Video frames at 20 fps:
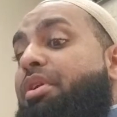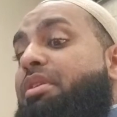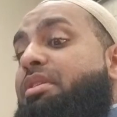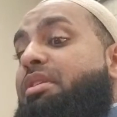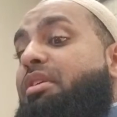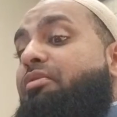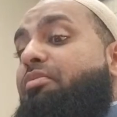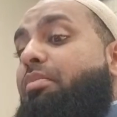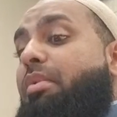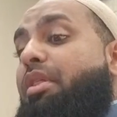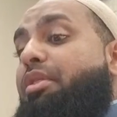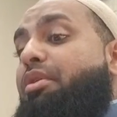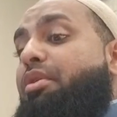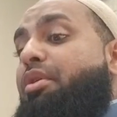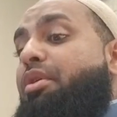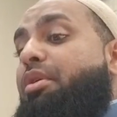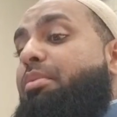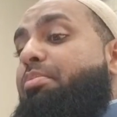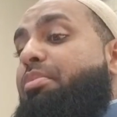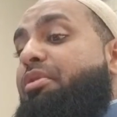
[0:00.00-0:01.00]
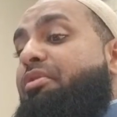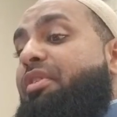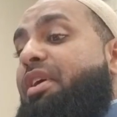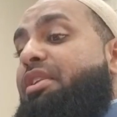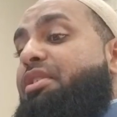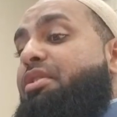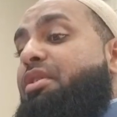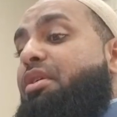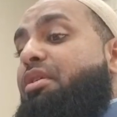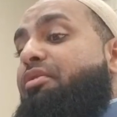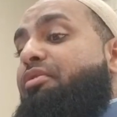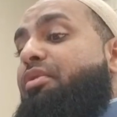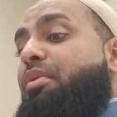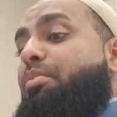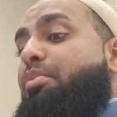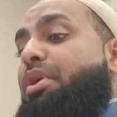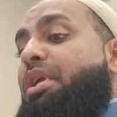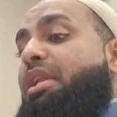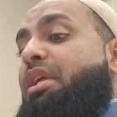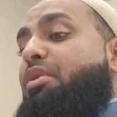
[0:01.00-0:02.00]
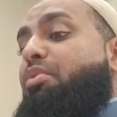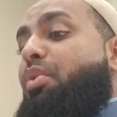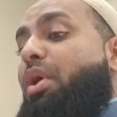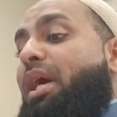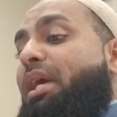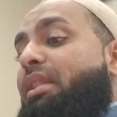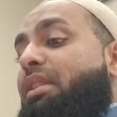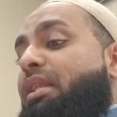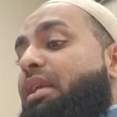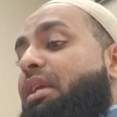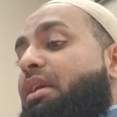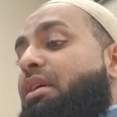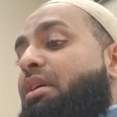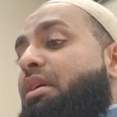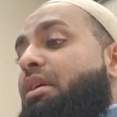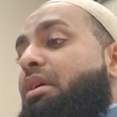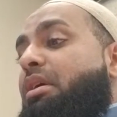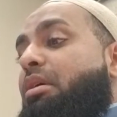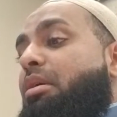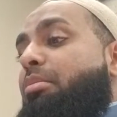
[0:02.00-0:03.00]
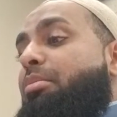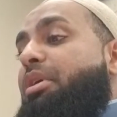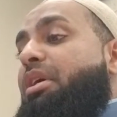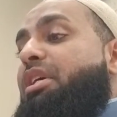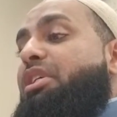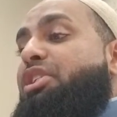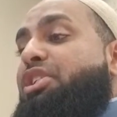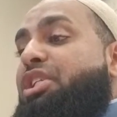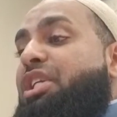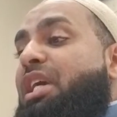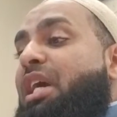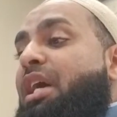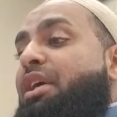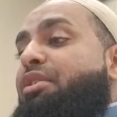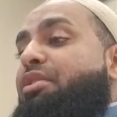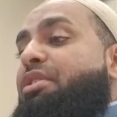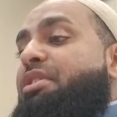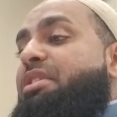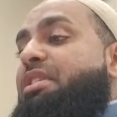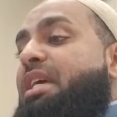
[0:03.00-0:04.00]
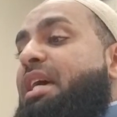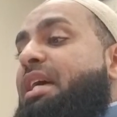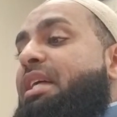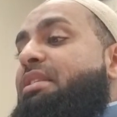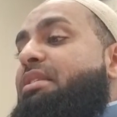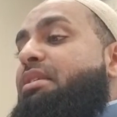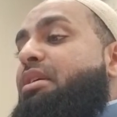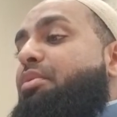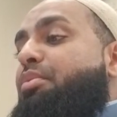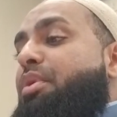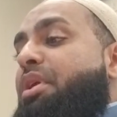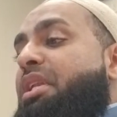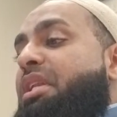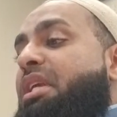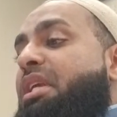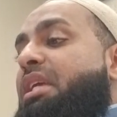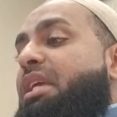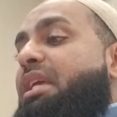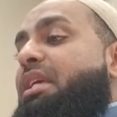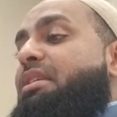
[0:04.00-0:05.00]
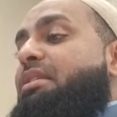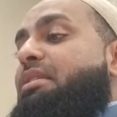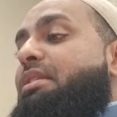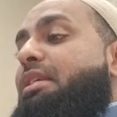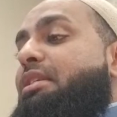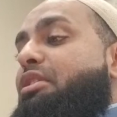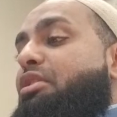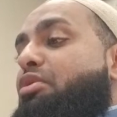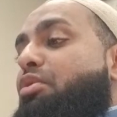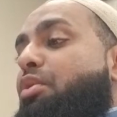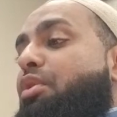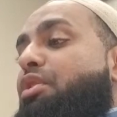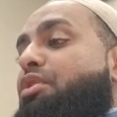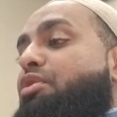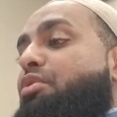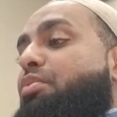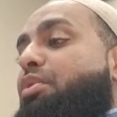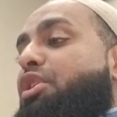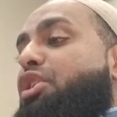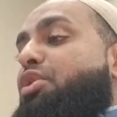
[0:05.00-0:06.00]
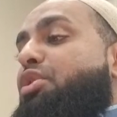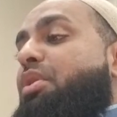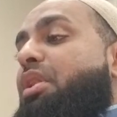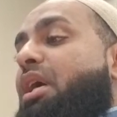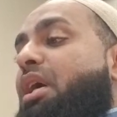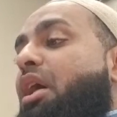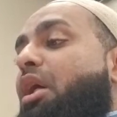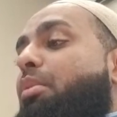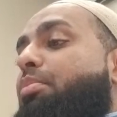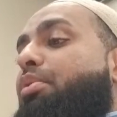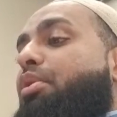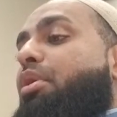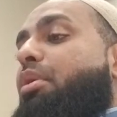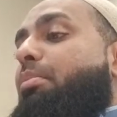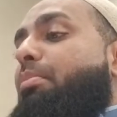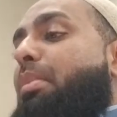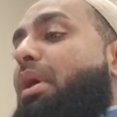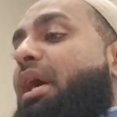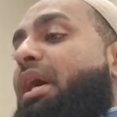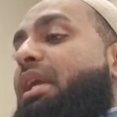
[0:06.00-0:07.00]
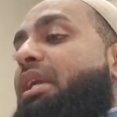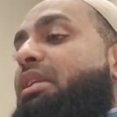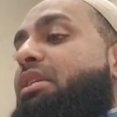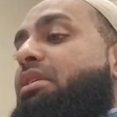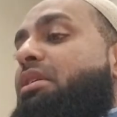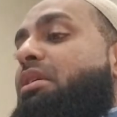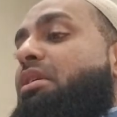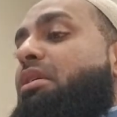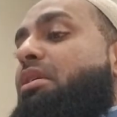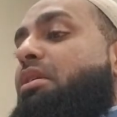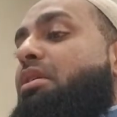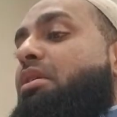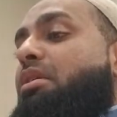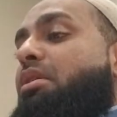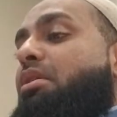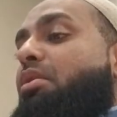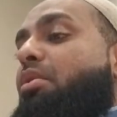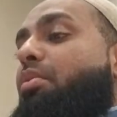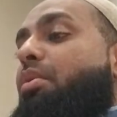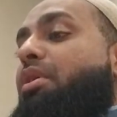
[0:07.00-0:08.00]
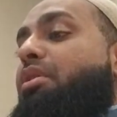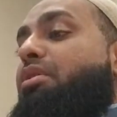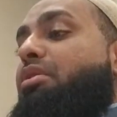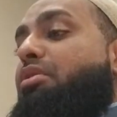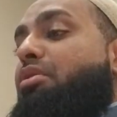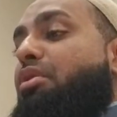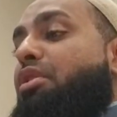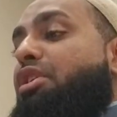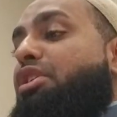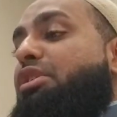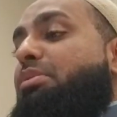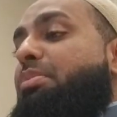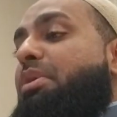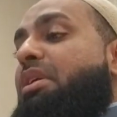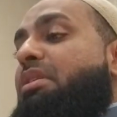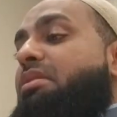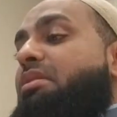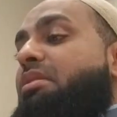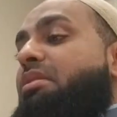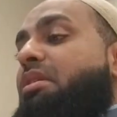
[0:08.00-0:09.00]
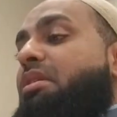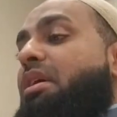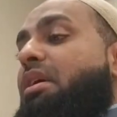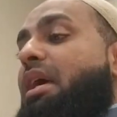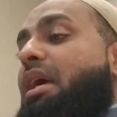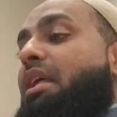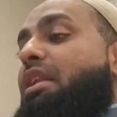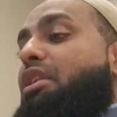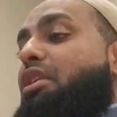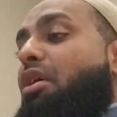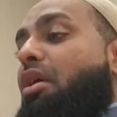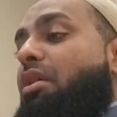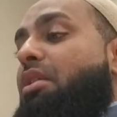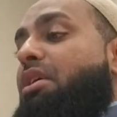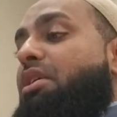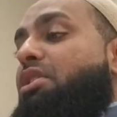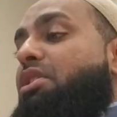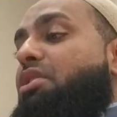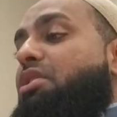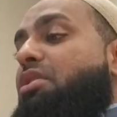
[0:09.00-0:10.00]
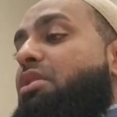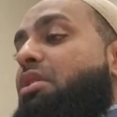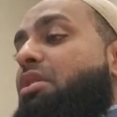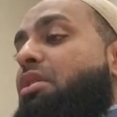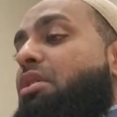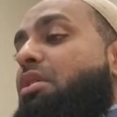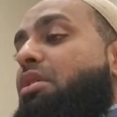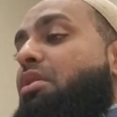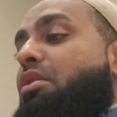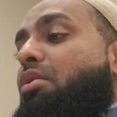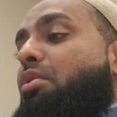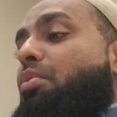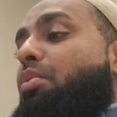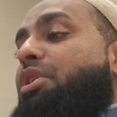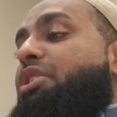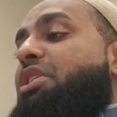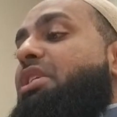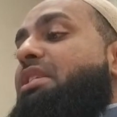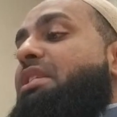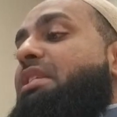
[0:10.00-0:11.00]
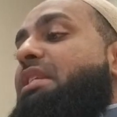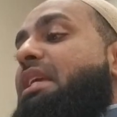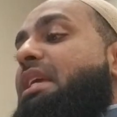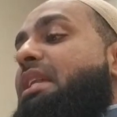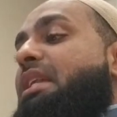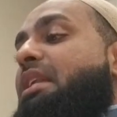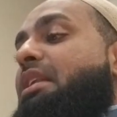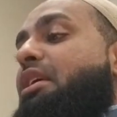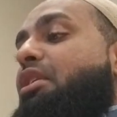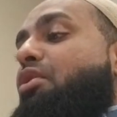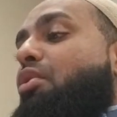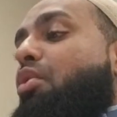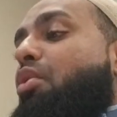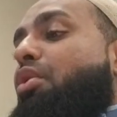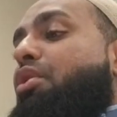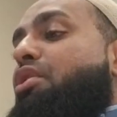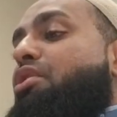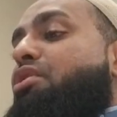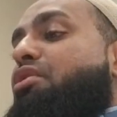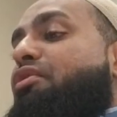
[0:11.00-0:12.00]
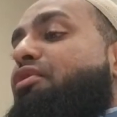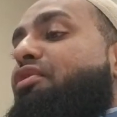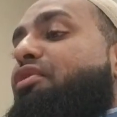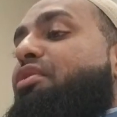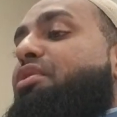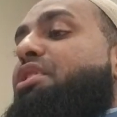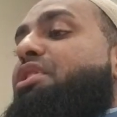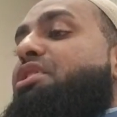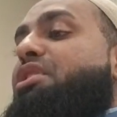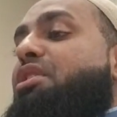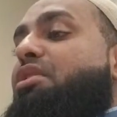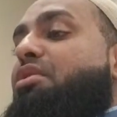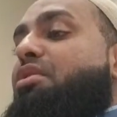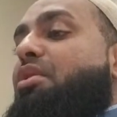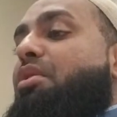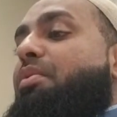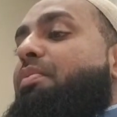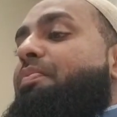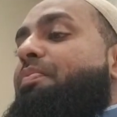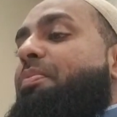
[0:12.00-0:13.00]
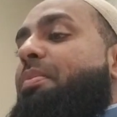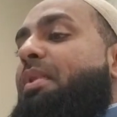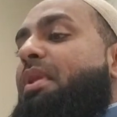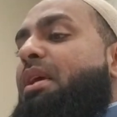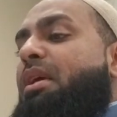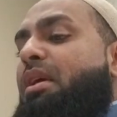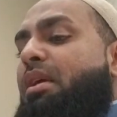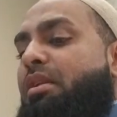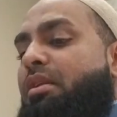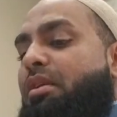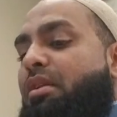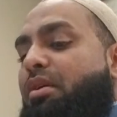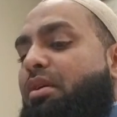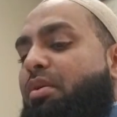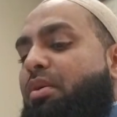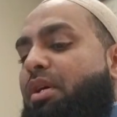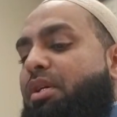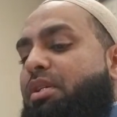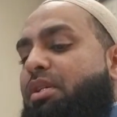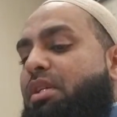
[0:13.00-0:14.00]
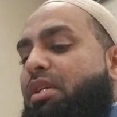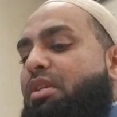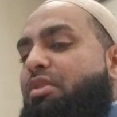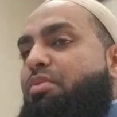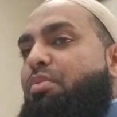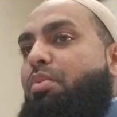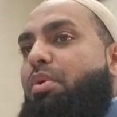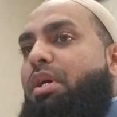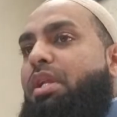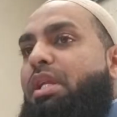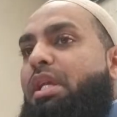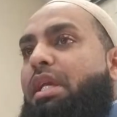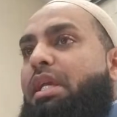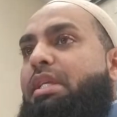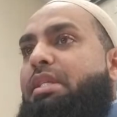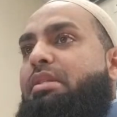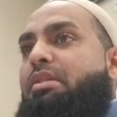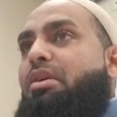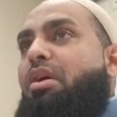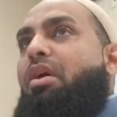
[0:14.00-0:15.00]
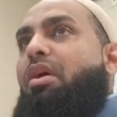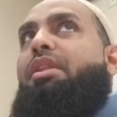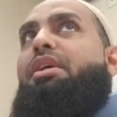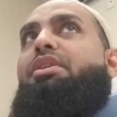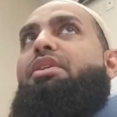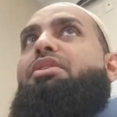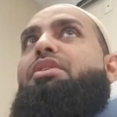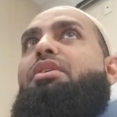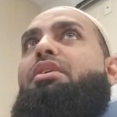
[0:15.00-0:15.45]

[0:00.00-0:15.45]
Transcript: of motherhood prevent her from reading widely, because she understands that reading is the source which will help her mind with nourishment and knowledge, which is needed in order to flourish and grow. Now the question is, what is knowledge?